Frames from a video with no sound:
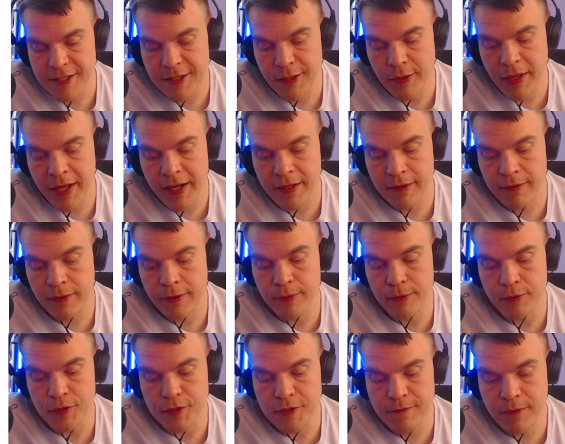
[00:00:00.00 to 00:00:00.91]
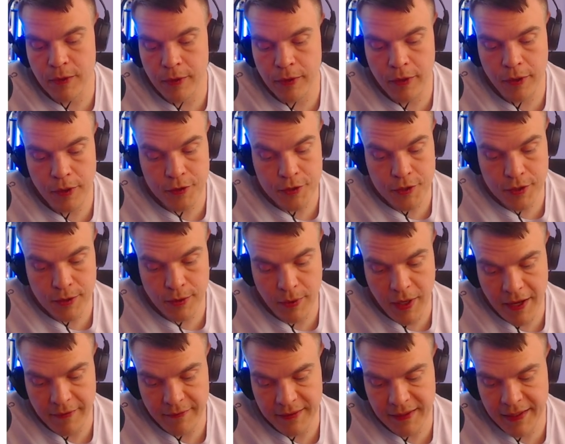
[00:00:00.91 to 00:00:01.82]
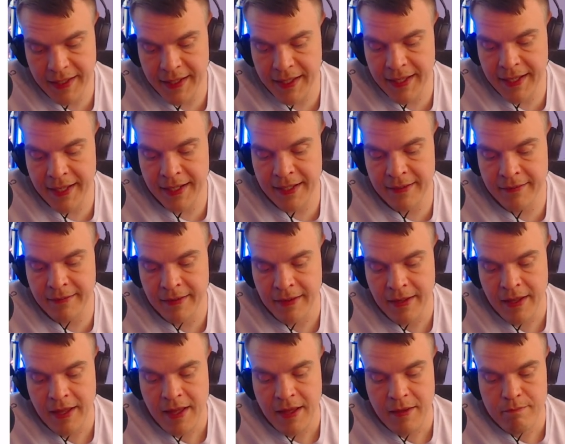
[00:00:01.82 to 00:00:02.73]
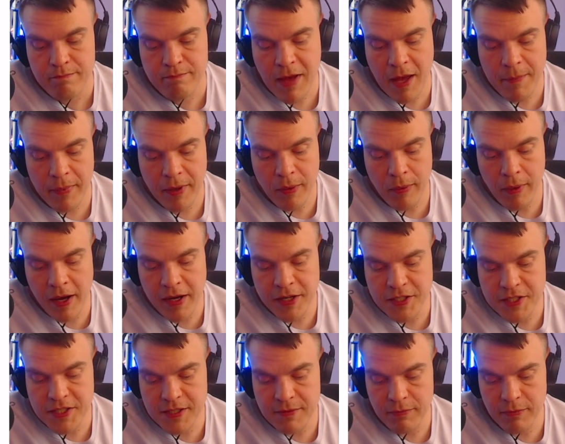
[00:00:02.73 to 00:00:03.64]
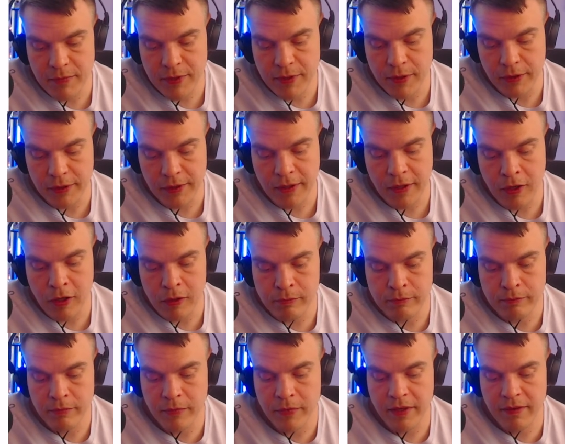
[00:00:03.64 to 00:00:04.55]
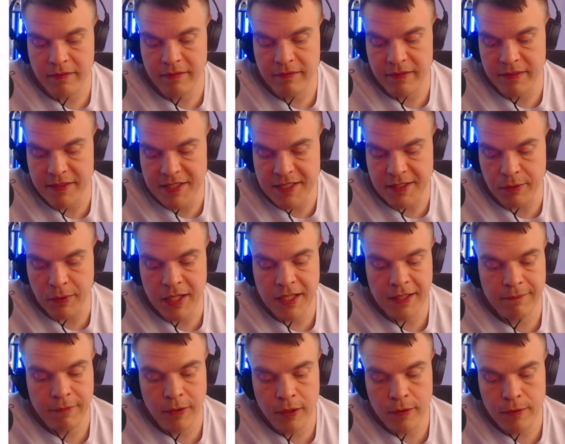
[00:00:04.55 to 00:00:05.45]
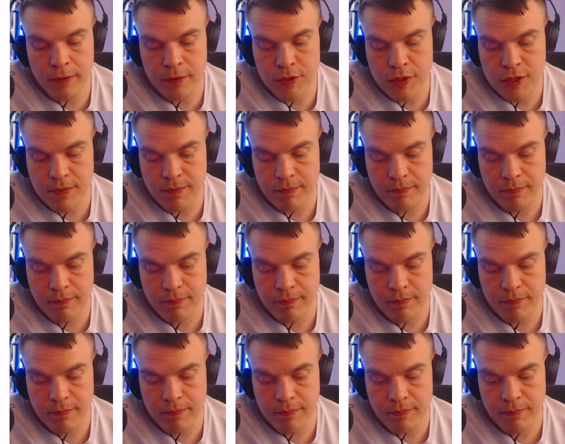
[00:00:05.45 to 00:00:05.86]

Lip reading: You can use photos you have taken, mapcrunch.com street views,